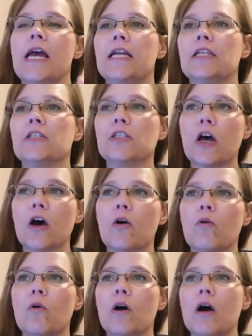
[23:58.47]
And
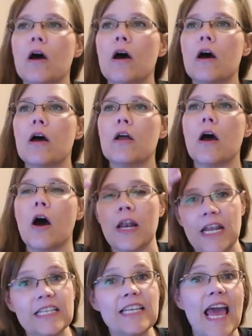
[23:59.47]
so, and
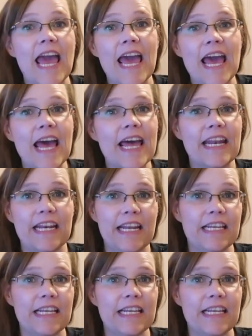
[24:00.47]
his head and